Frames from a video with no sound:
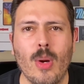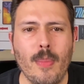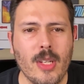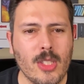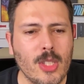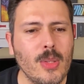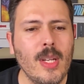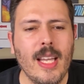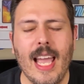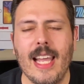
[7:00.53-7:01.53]
point two
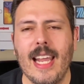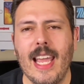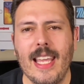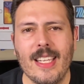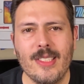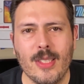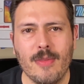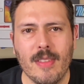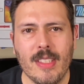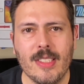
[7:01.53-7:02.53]
and A E S two
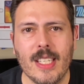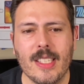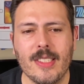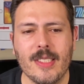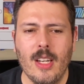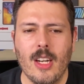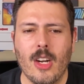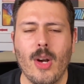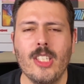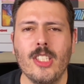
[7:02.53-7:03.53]
fifty-six.
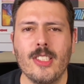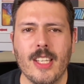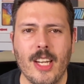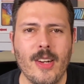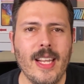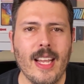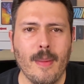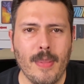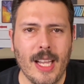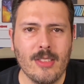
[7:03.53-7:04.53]
Crush your security and
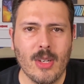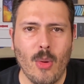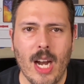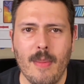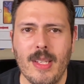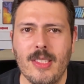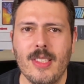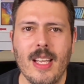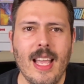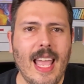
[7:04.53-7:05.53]
compliance requirements
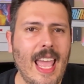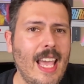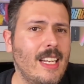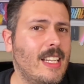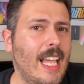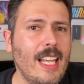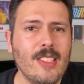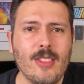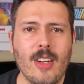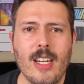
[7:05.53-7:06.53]
and get
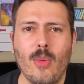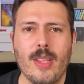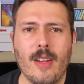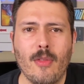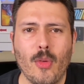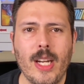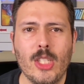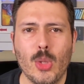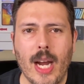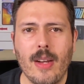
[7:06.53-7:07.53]
started with a free
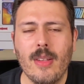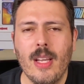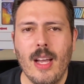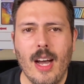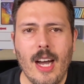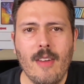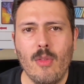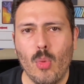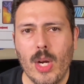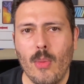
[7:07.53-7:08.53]
trial of
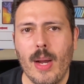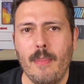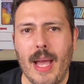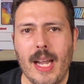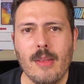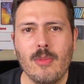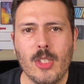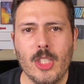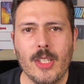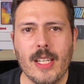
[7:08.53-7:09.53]
Rewind Backups for
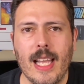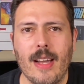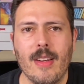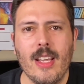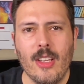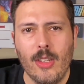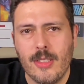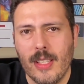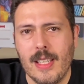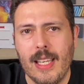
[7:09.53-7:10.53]
Jira Cloud. Use
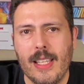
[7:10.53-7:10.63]
the link in the